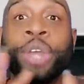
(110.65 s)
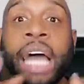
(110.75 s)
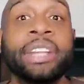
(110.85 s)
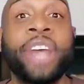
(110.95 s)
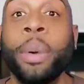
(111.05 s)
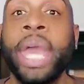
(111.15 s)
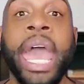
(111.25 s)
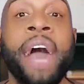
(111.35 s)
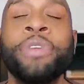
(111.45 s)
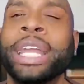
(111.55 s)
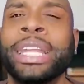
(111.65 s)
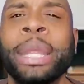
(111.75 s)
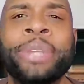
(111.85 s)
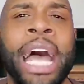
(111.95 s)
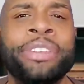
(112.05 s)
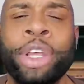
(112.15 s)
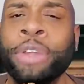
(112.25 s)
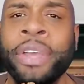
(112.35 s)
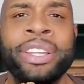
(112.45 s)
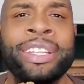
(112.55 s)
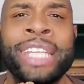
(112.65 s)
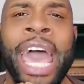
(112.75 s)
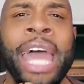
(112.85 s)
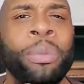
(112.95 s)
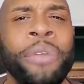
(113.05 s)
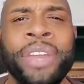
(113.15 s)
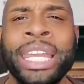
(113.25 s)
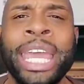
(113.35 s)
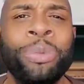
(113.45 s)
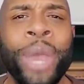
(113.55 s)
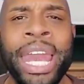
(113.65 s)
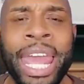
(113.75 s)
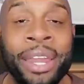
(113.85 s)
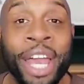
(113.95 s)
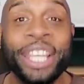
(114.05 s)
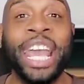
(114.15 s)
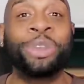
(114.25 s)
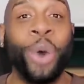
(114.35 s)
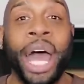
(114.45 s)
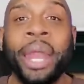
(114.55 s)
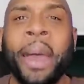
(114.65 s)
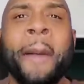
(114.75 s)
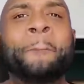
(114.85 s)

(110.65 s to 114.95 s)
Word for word: You guys, that's all we have. We got the LLIPS hot sauce up here to the side. We're finna get with it. Guess what?